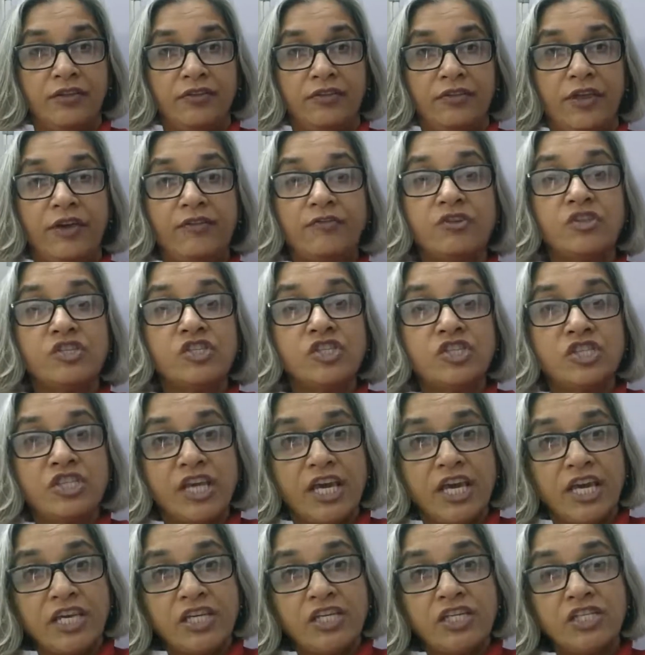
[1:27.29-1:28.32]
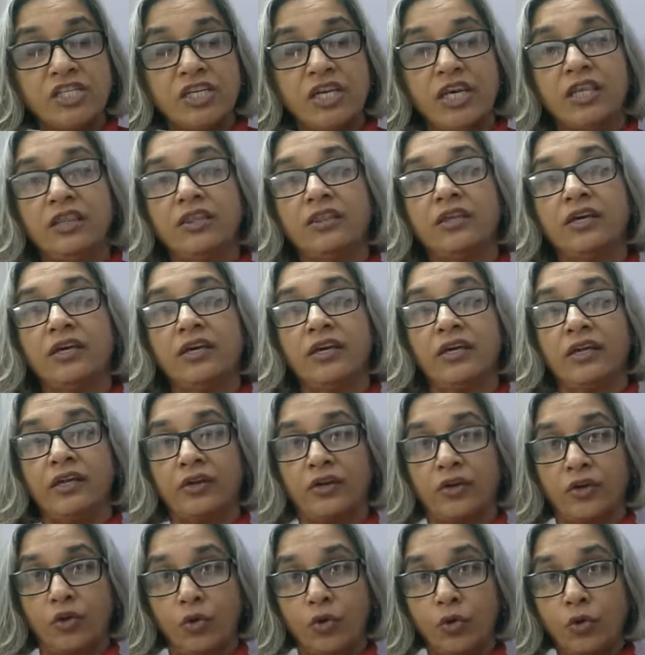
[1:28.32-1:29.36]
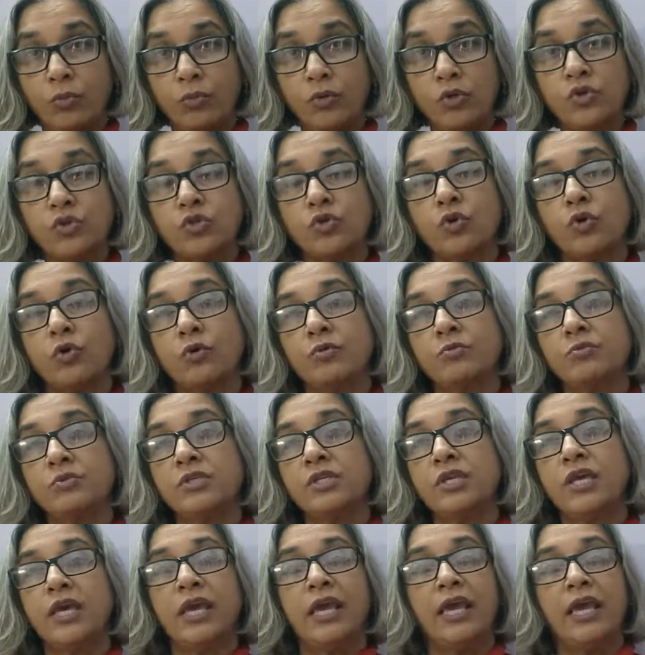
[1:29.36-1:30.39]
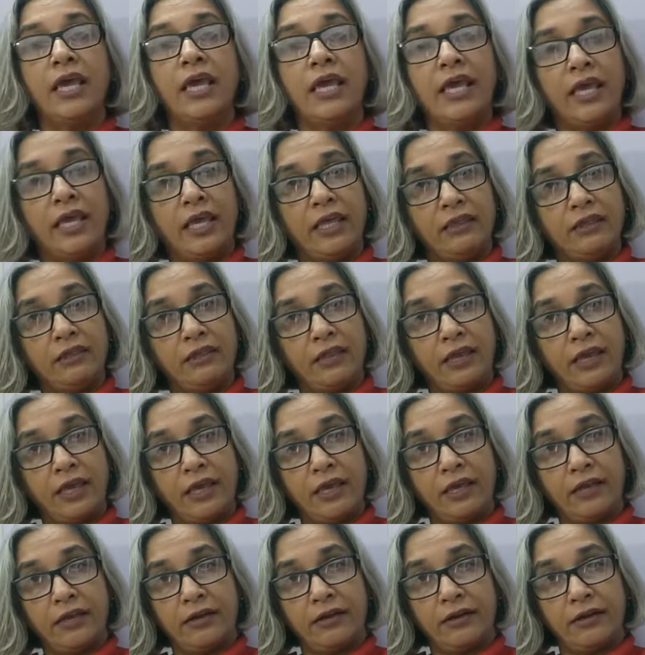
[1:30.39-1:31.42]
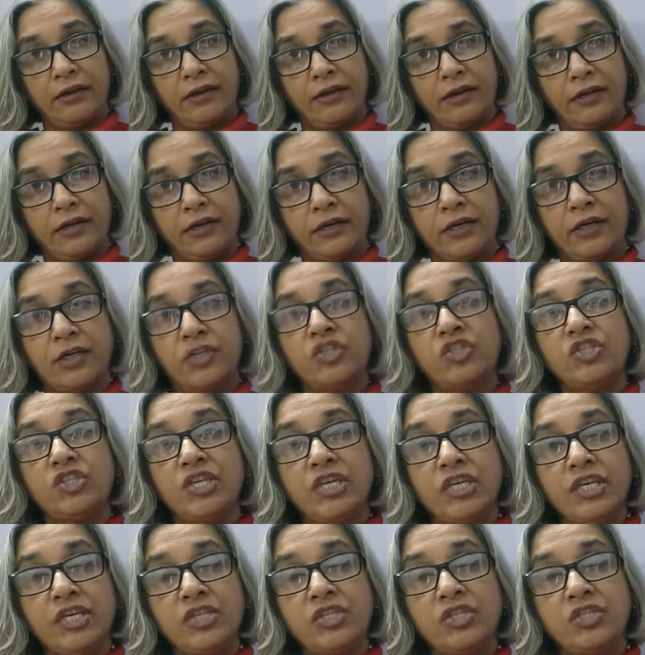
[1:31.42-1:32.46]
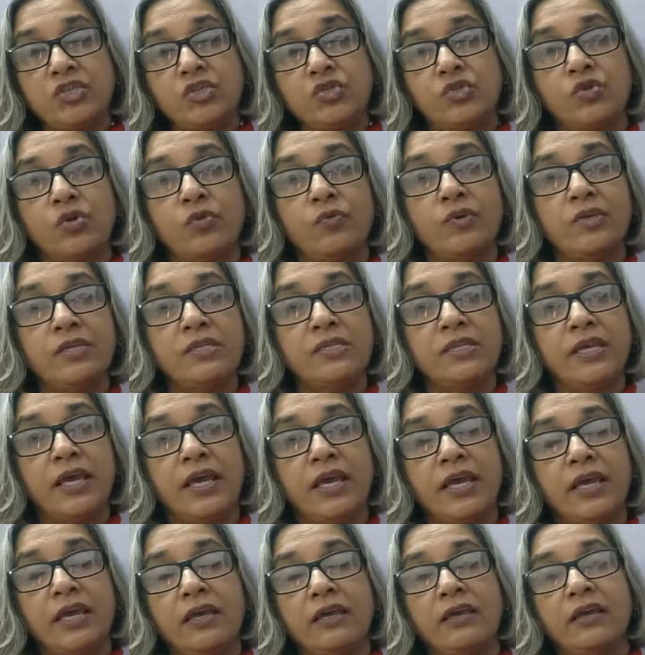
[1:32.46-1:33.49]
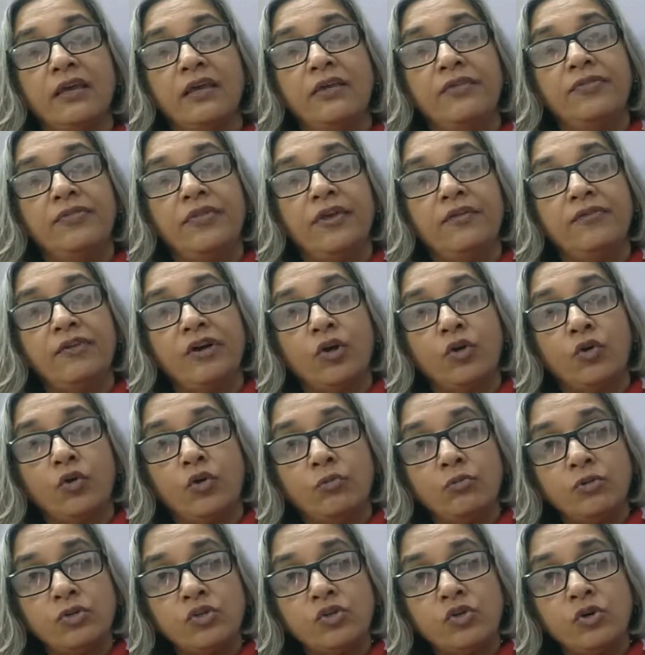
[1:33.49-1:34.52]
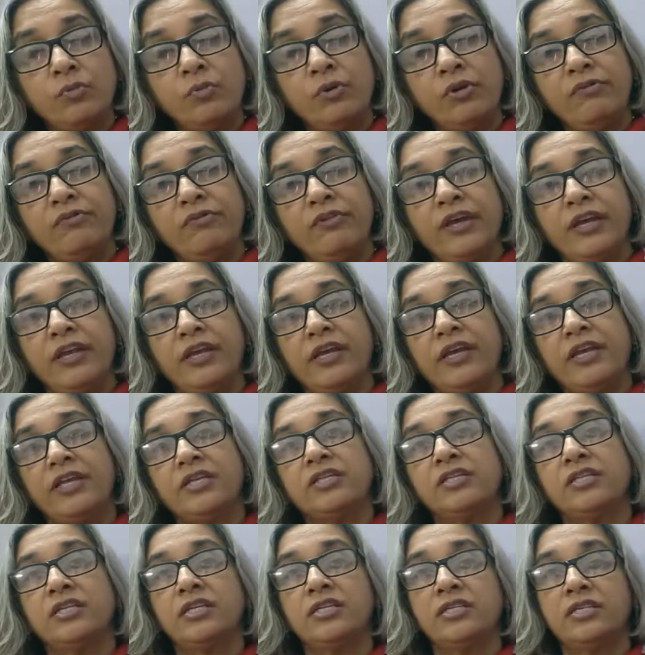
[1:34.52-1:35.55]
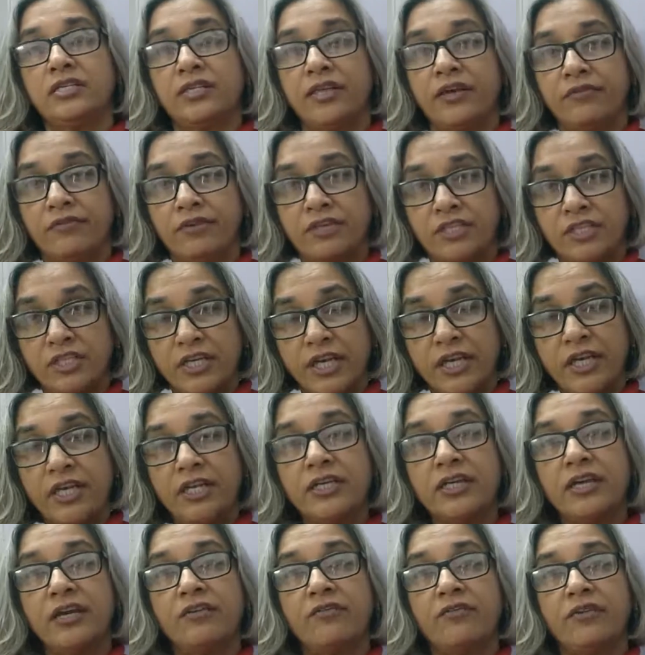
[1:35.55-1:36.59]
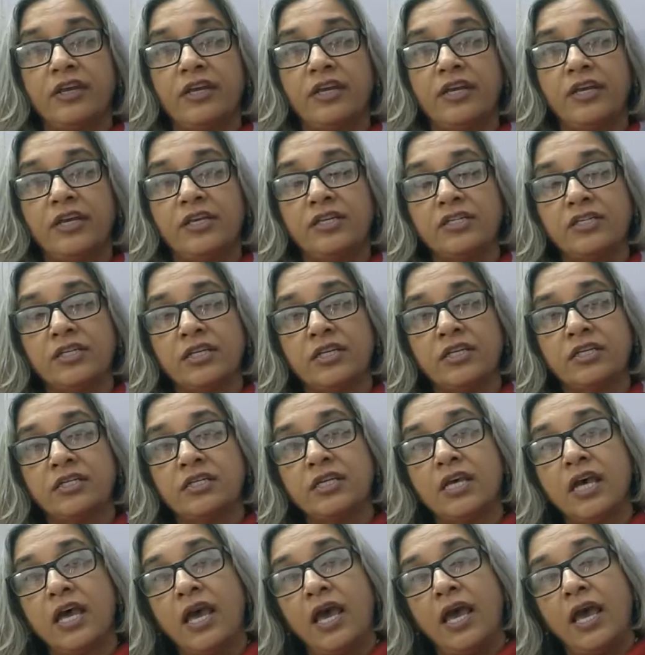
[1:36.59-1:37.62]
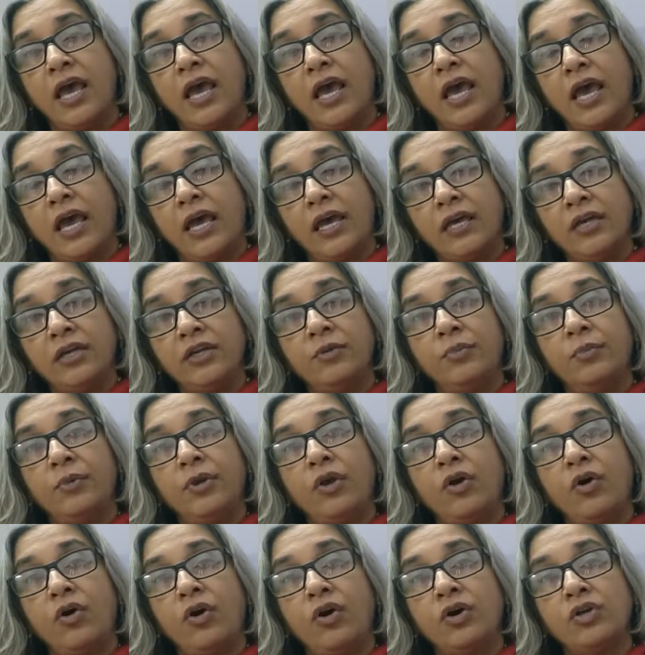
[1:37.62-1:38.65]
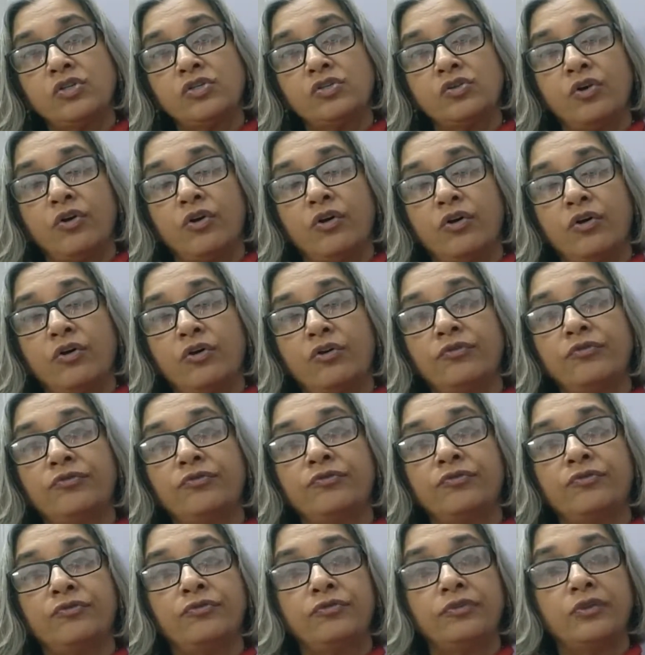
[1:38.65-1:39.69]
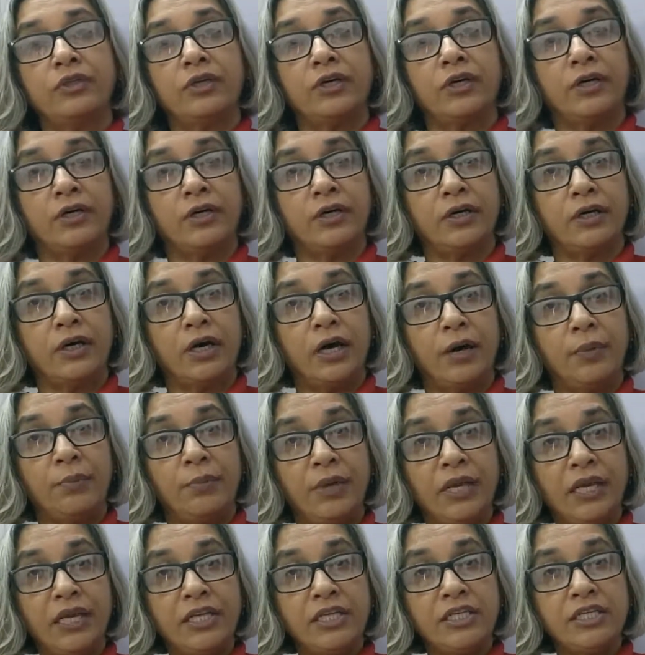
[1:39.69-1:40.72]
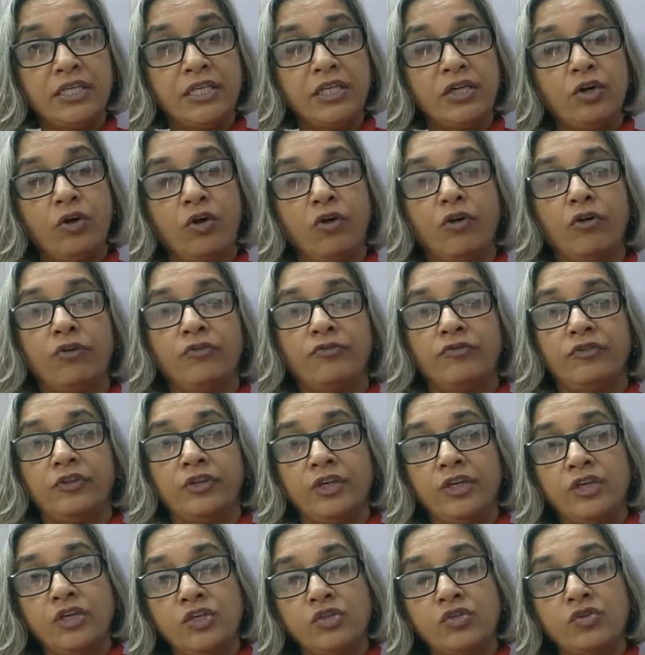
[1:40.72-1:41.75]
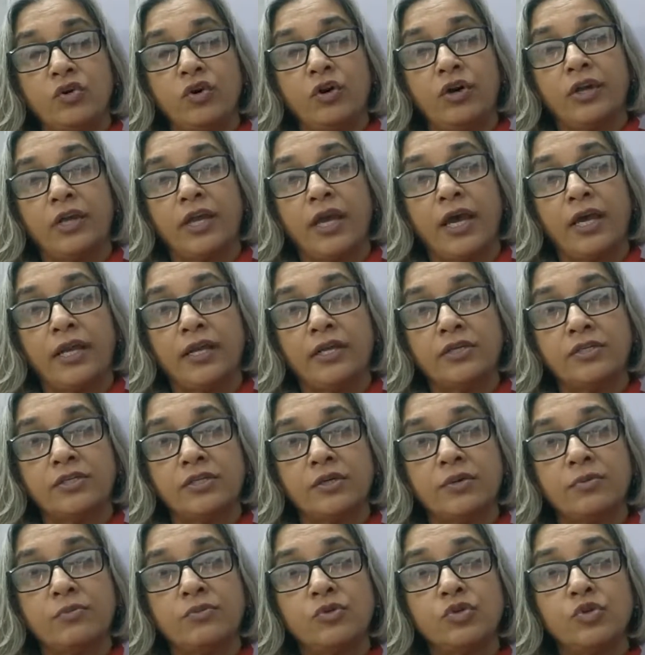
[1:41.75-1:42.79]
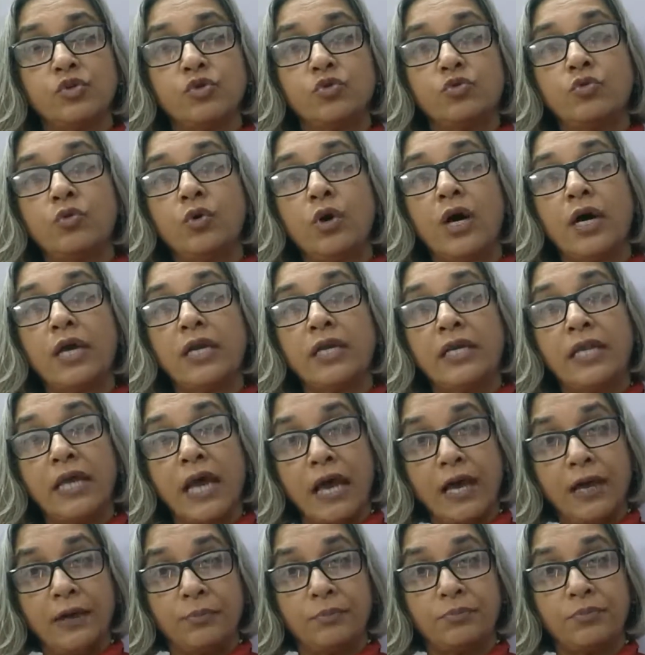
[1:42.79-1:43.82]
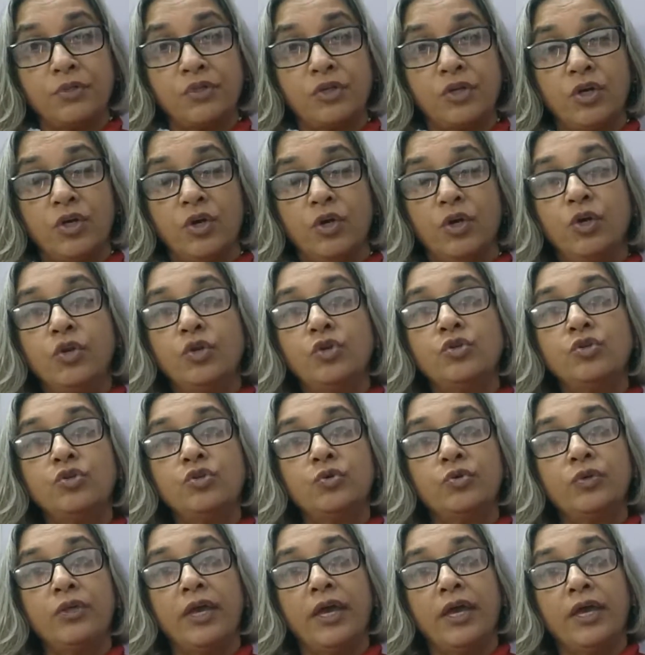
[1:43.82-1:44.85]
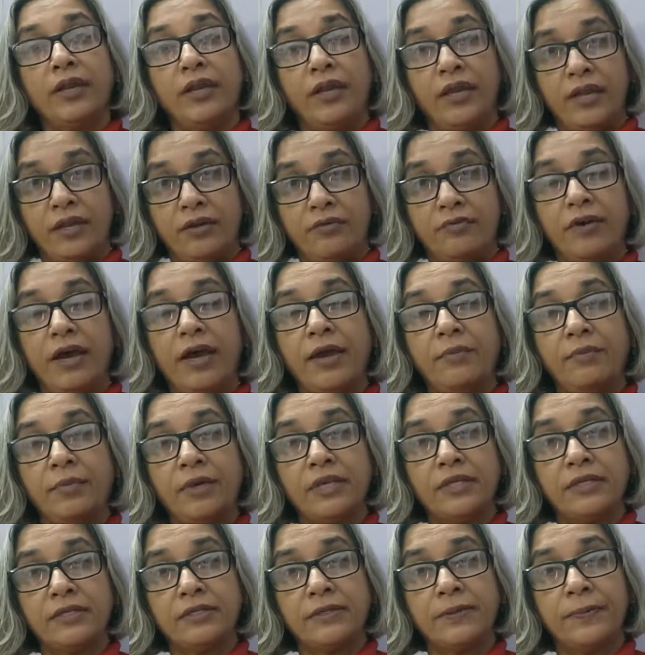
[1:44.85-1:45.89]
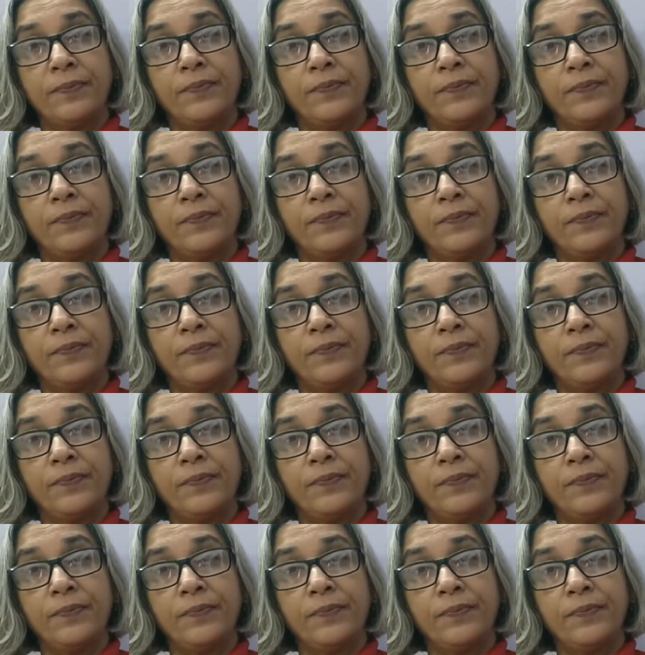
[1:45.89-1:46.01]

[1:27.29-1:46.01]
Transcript: There was change in their chromosomes, in their genes. So we say there were chromosomal variations, there were genetic variations, and because of the ability of these organisms to adapt to their environment,